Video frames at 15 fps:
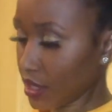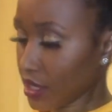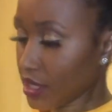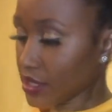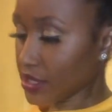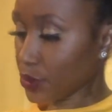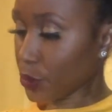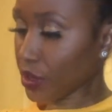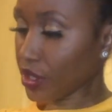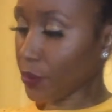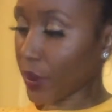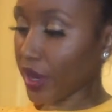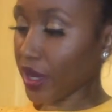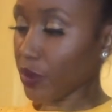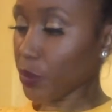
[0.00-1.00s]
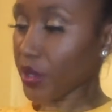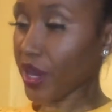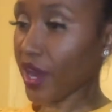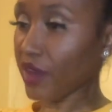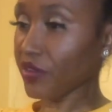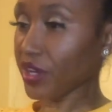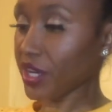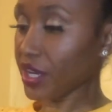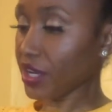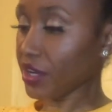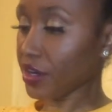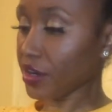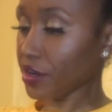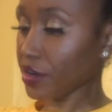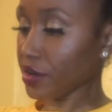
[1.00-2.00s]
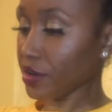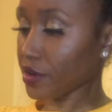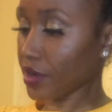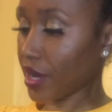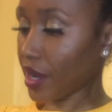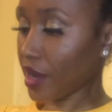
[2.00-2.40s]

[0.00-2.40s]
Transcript: So anyway, we have in here